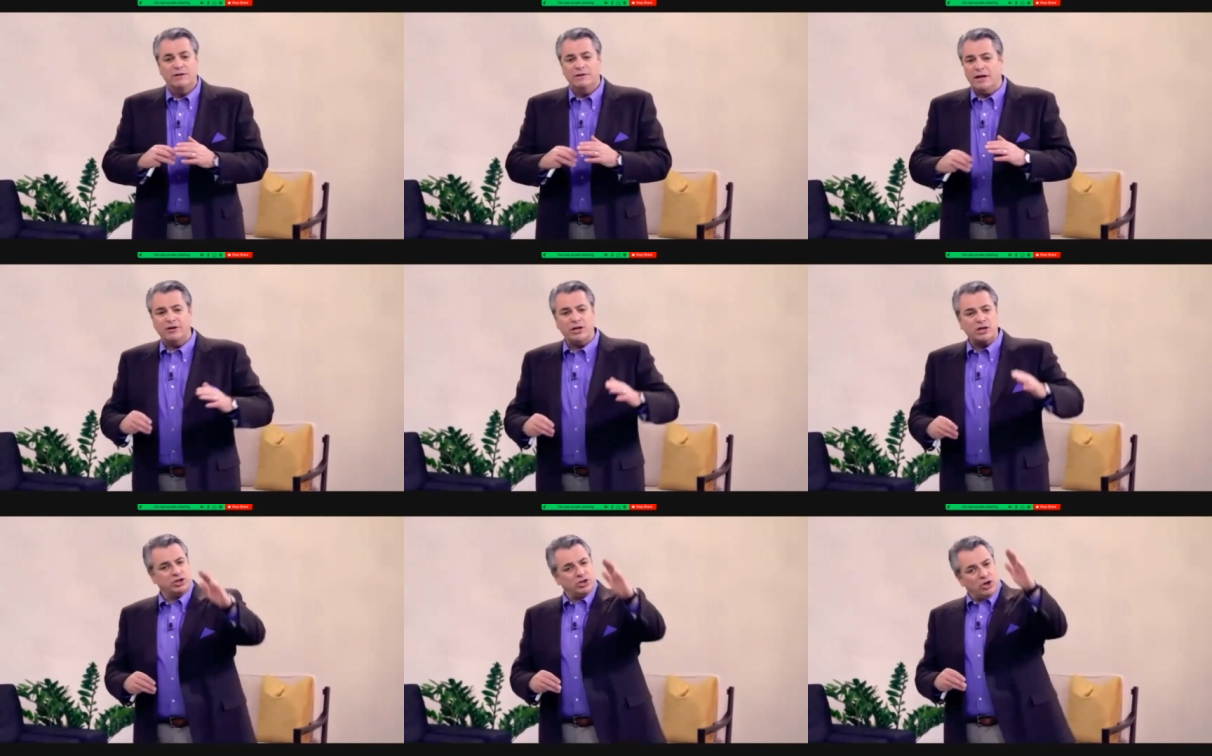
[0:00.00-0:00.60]
Now,
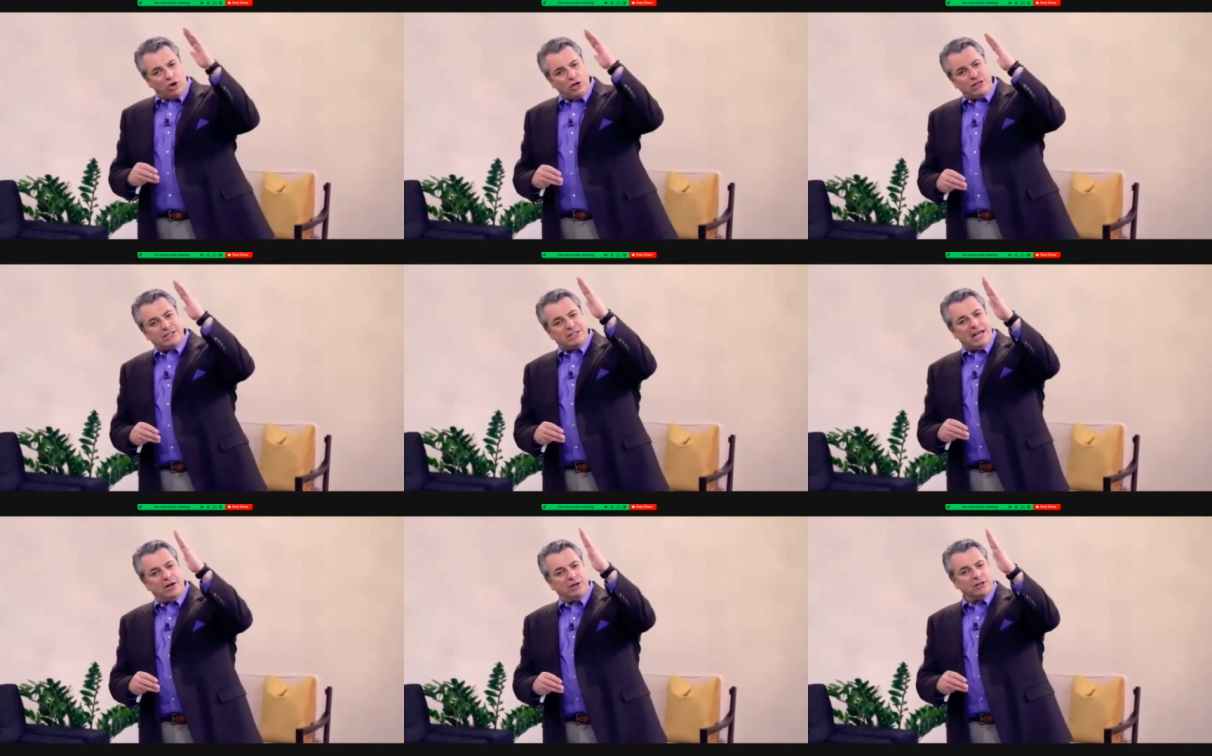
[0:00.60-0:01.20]
their story
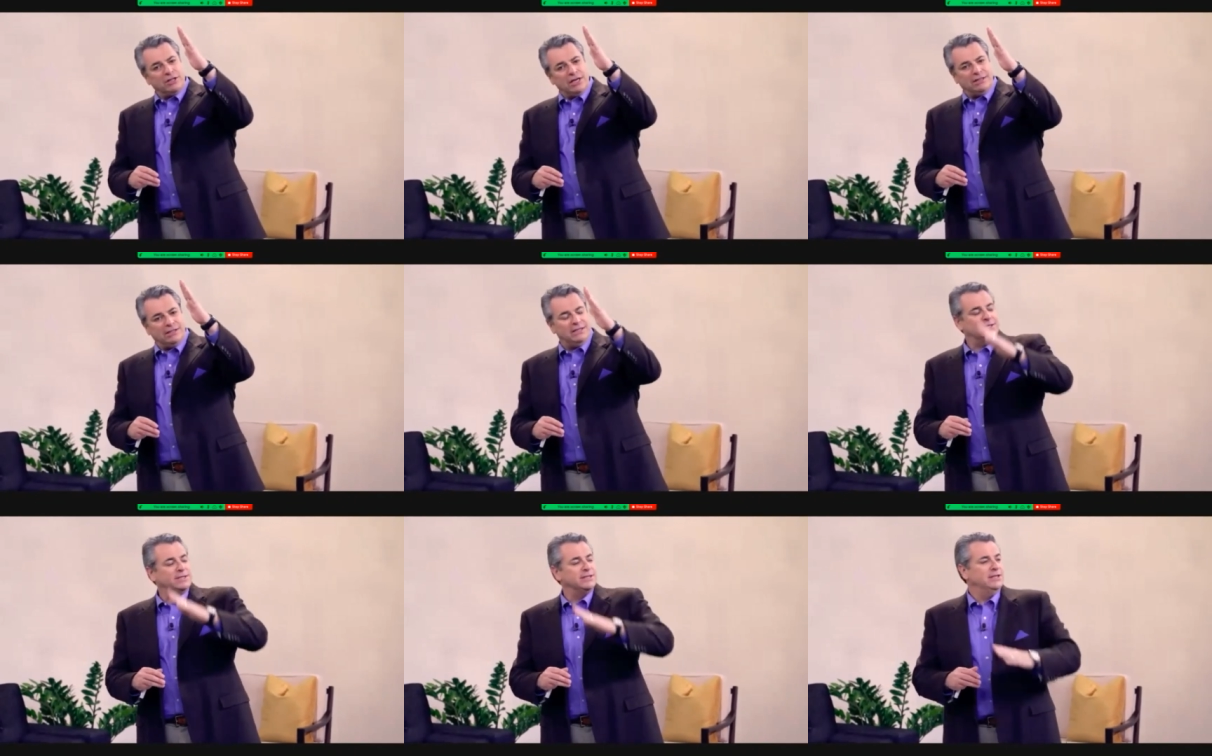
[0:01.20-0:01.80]
sounds like
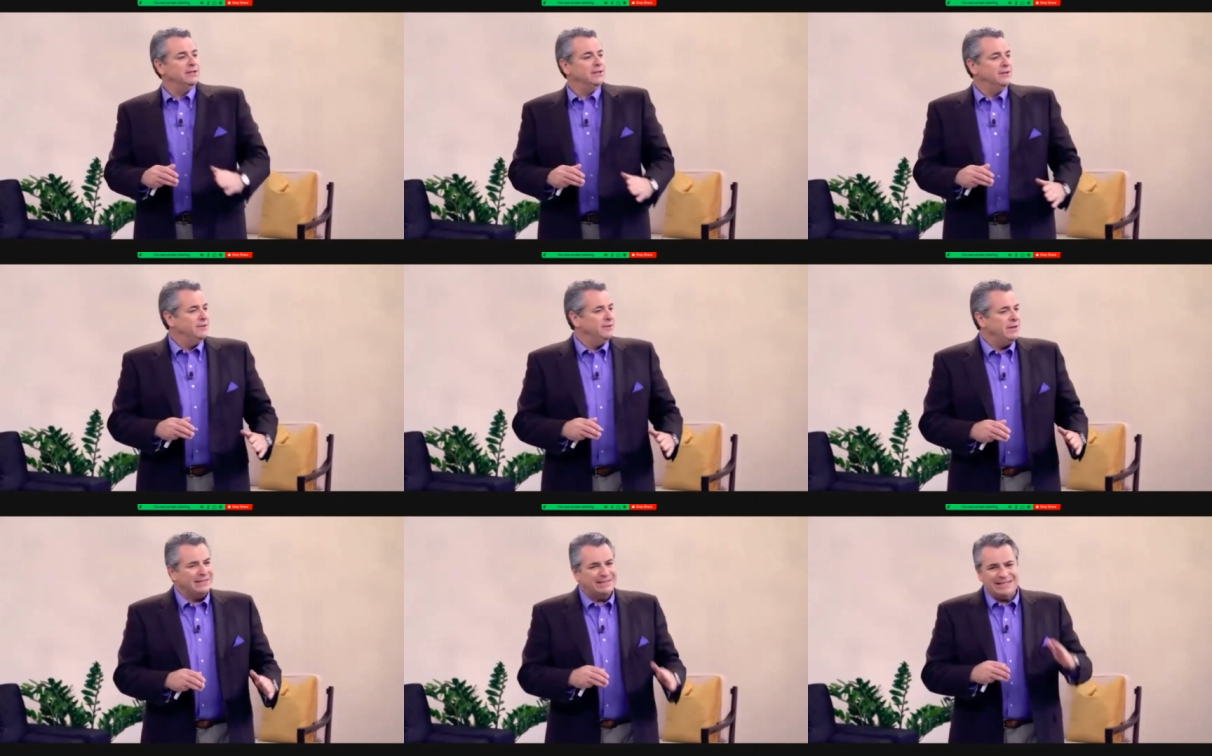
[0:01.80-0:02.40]
this.
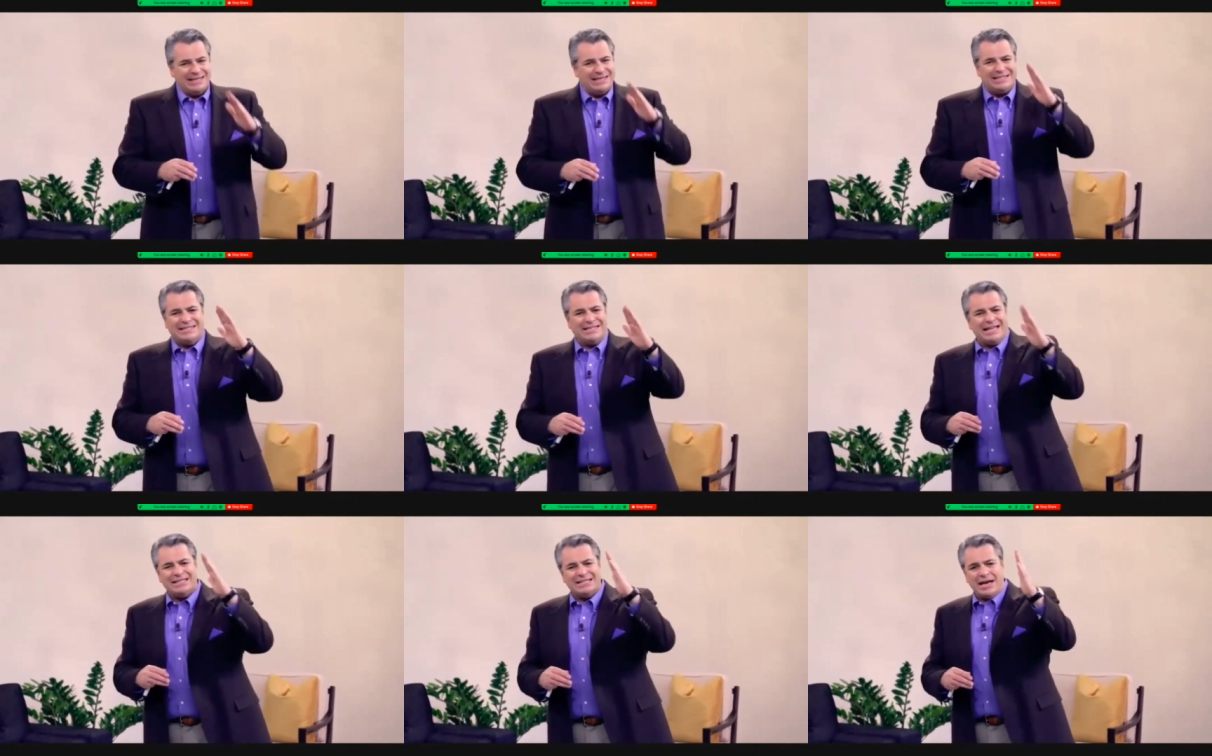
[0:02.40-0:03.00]

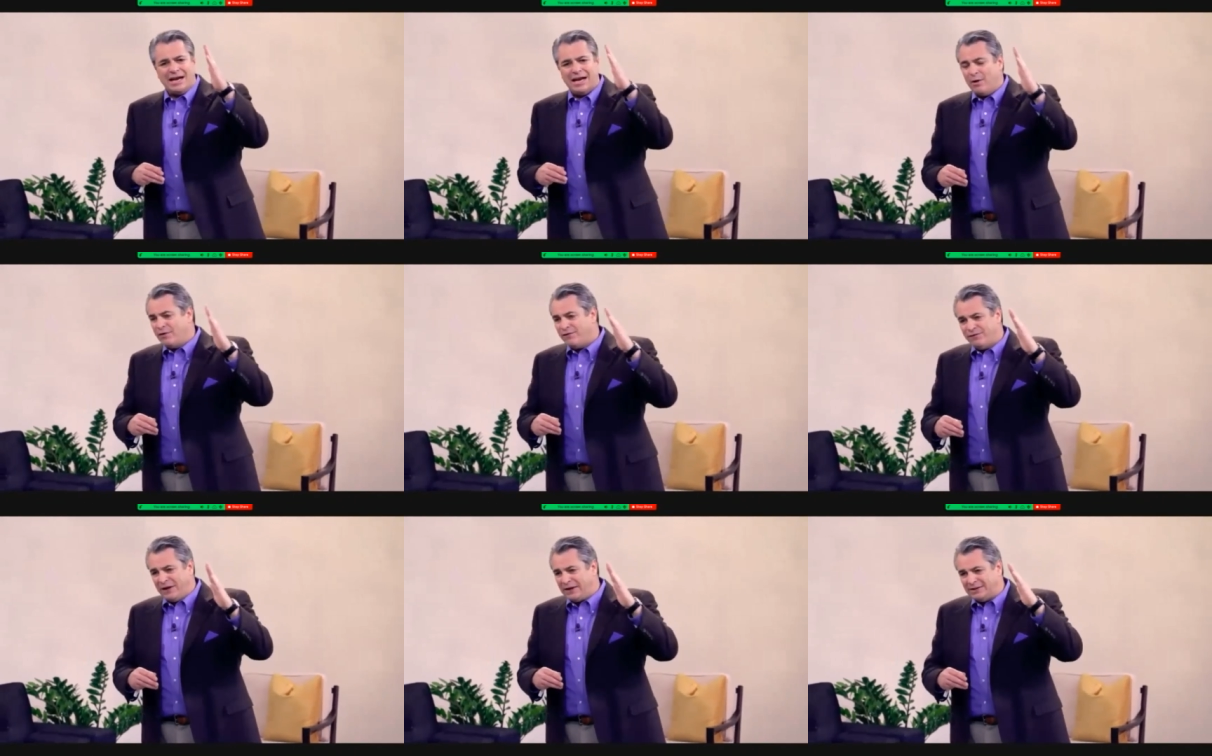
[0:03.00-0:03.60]
That's not how
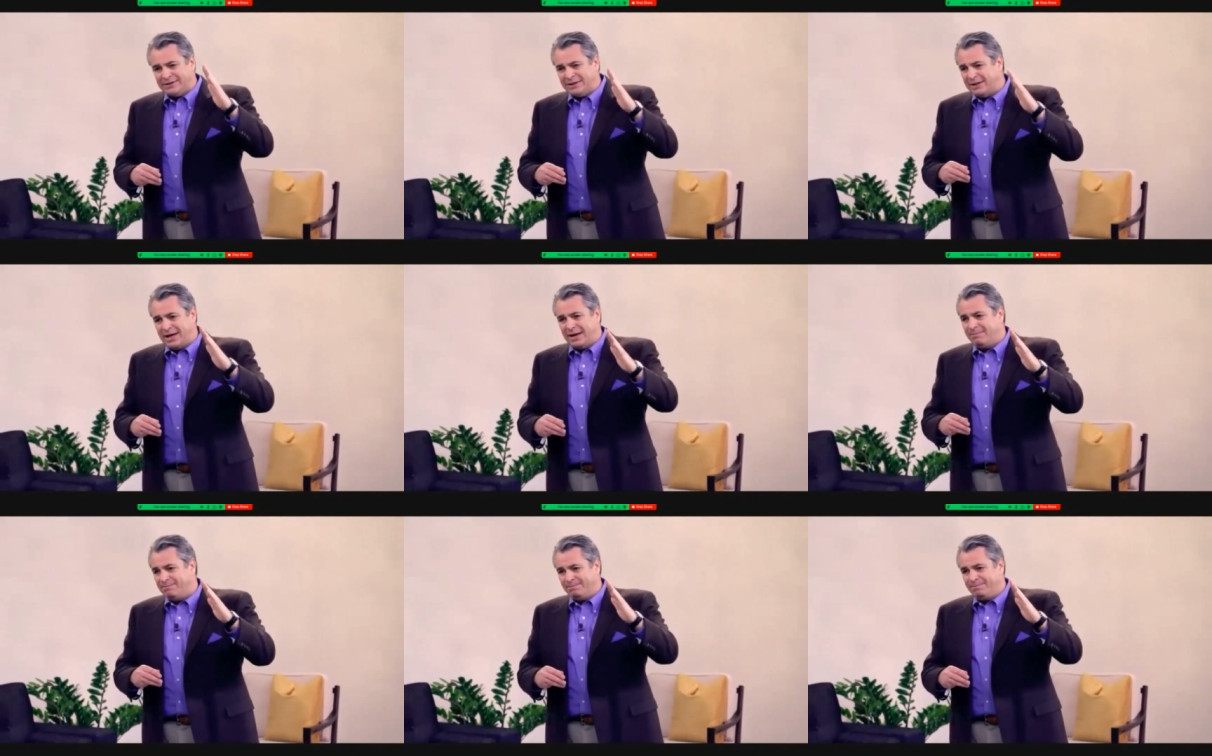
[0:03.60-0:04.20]
it felt to
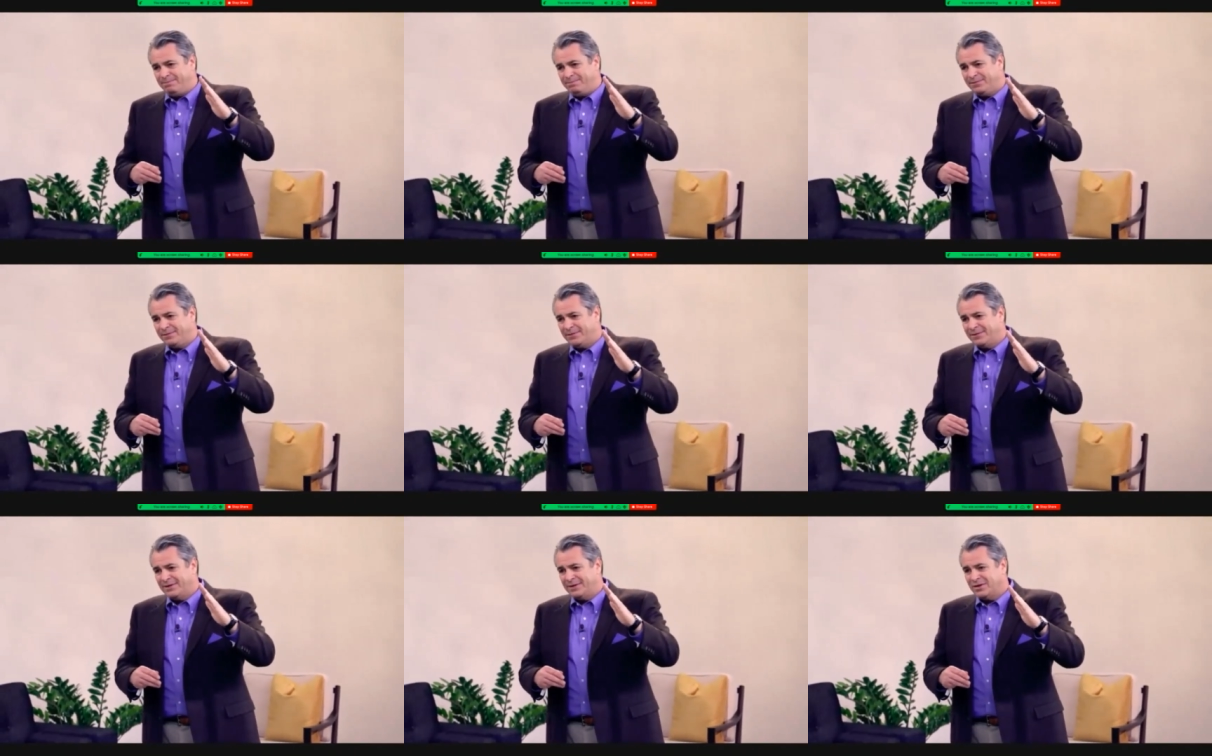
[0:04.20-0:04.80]
them,
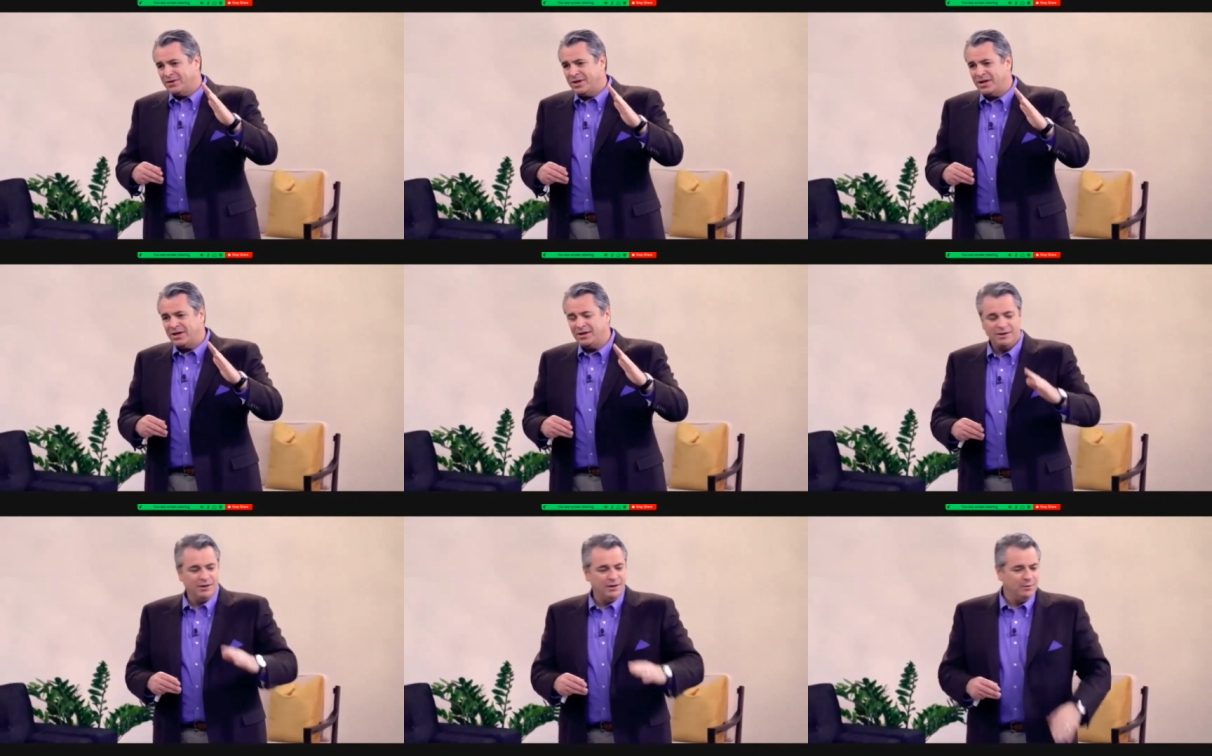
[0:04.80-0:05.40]

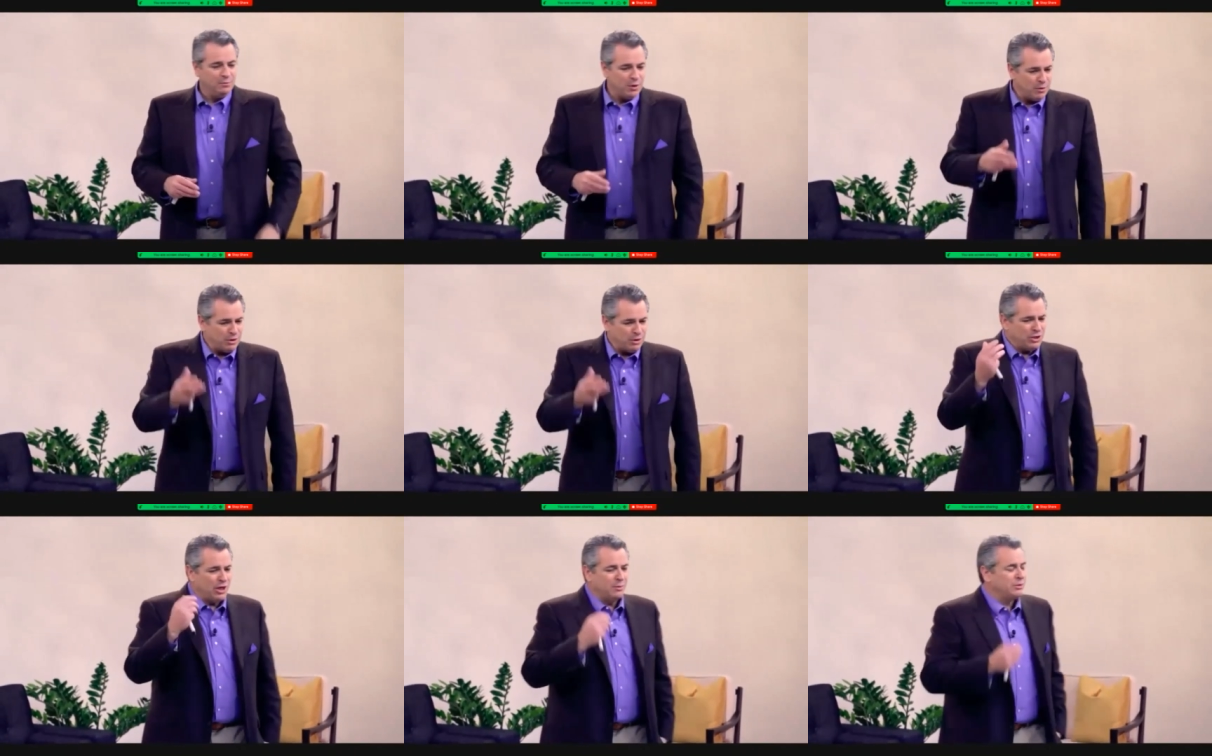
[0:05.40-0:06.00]
okay? But I
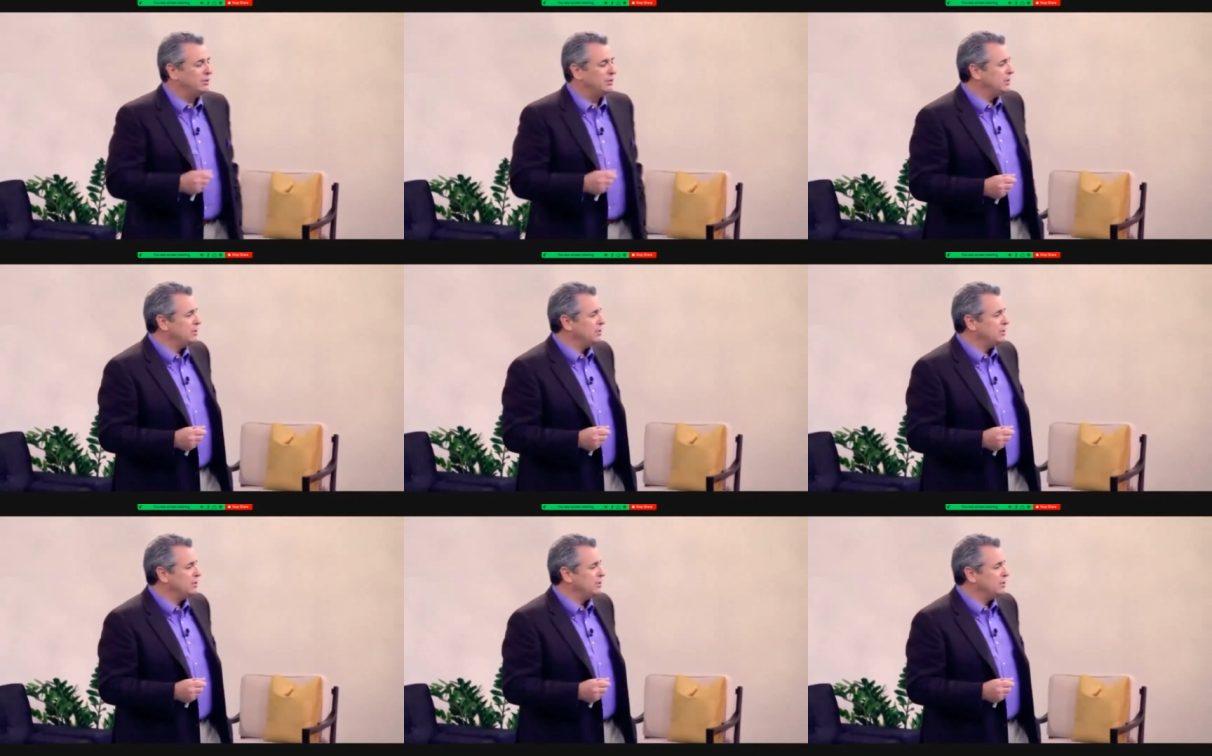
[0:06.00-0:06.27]
want to share with you